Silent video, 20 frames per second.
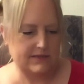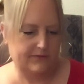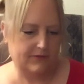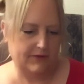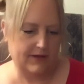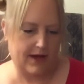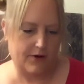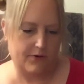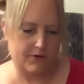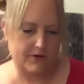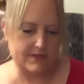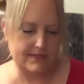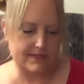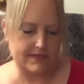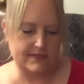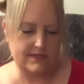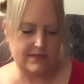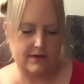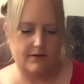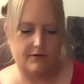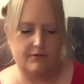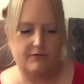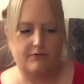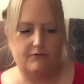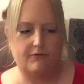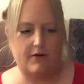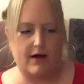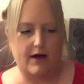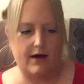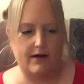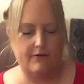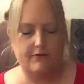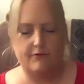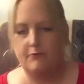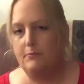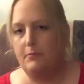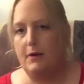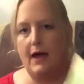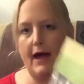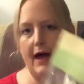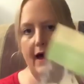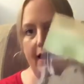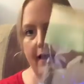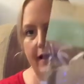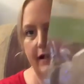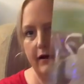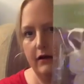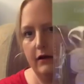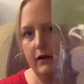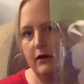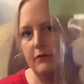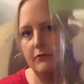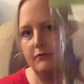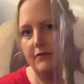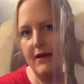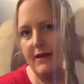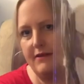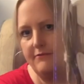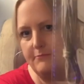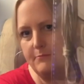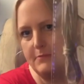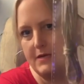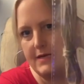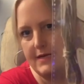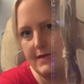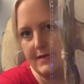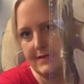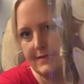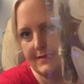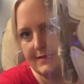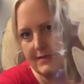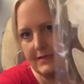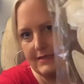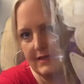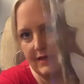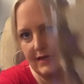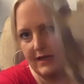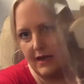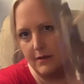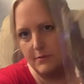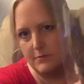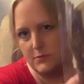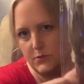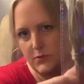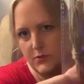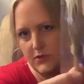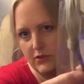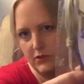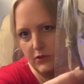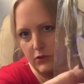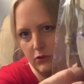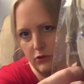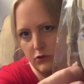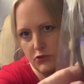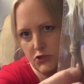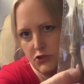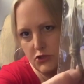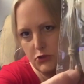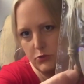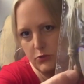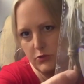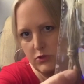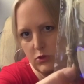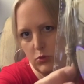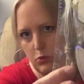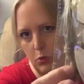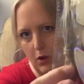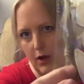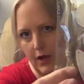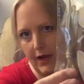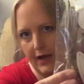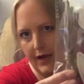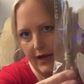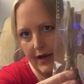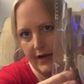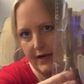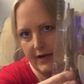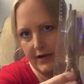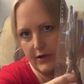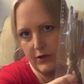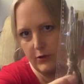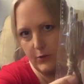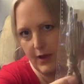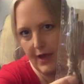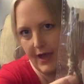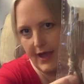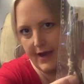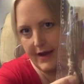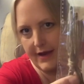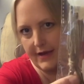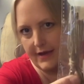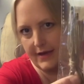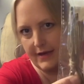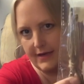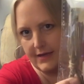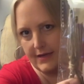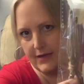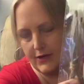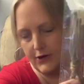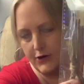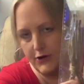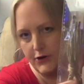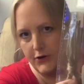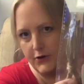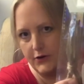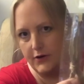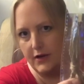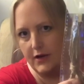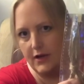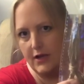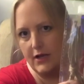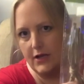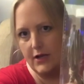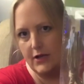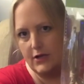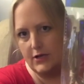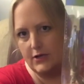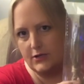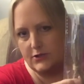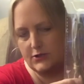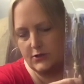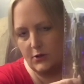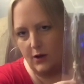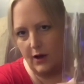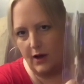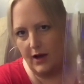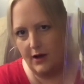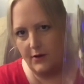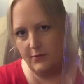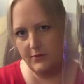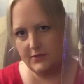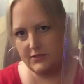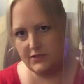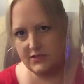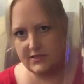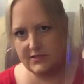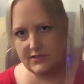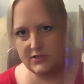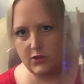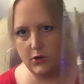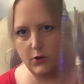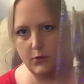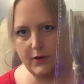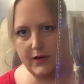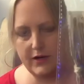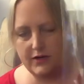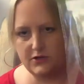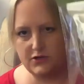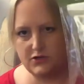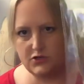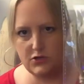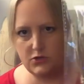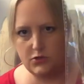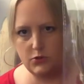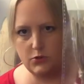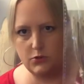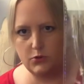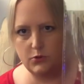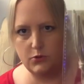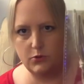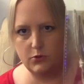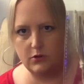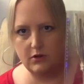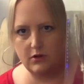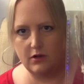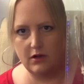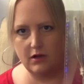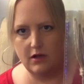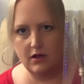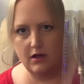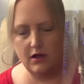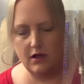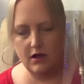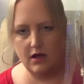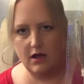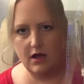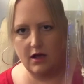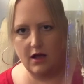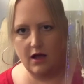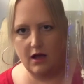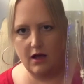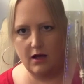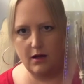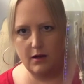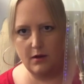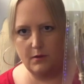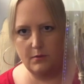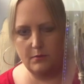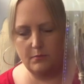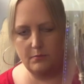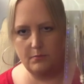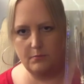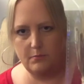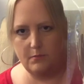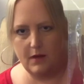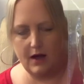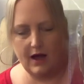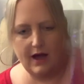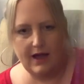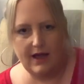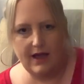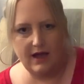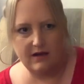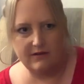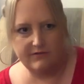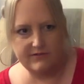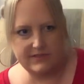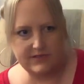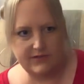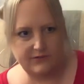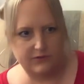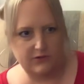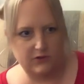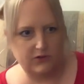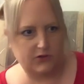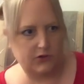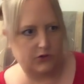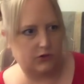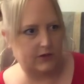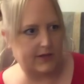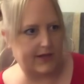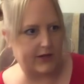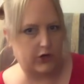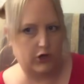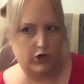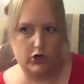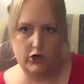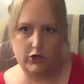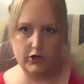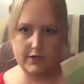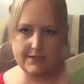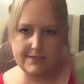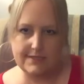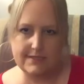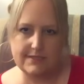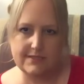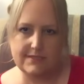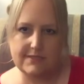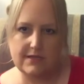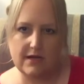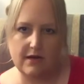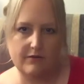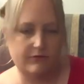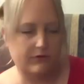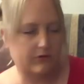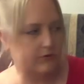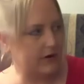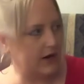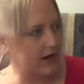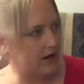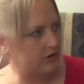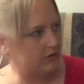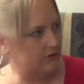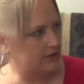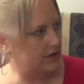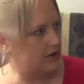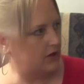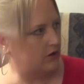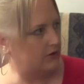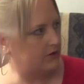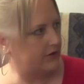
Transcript: flowers. It's a five pack, five piece, and it comes with a little jute twine and you hang it here. So I was just going to, um, I have different little like hooks and stuff around in our